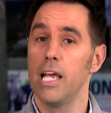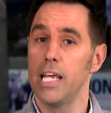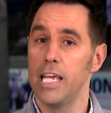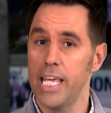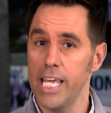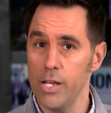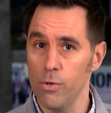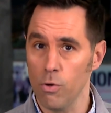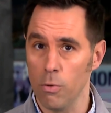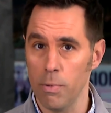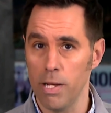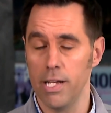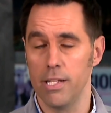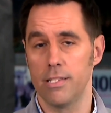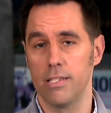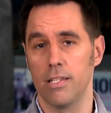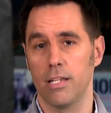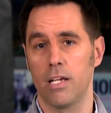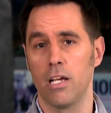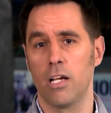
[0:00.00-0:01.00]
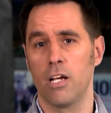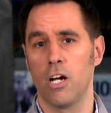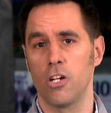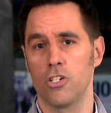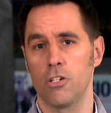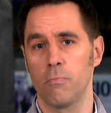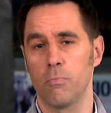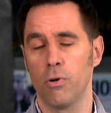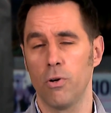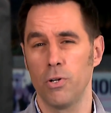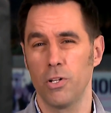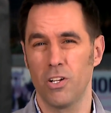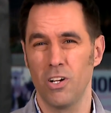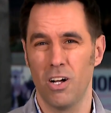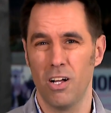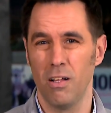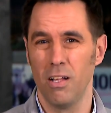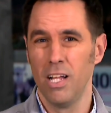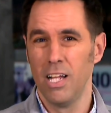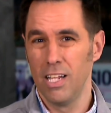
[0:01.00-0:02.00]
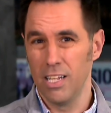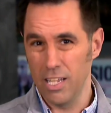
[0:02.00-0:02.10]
He remains in the concussion protocol,